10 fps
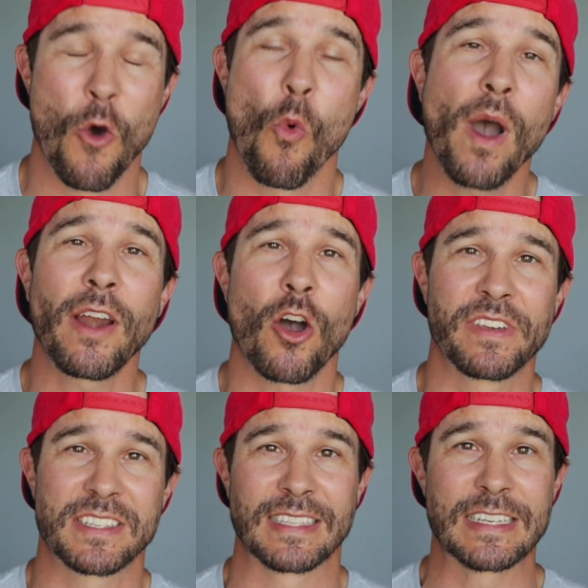One
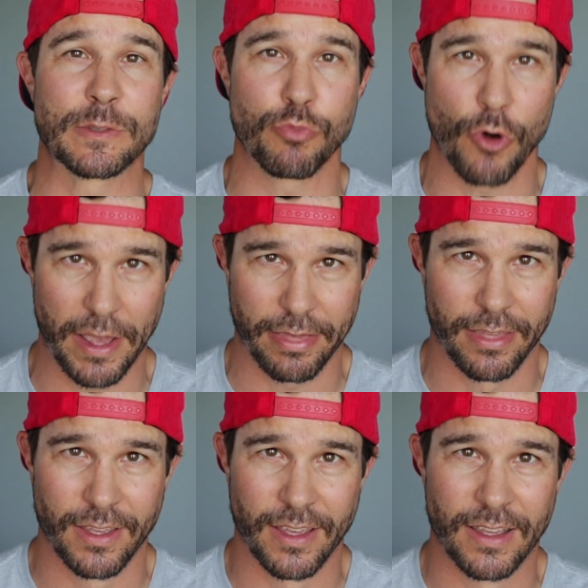obviously is breath.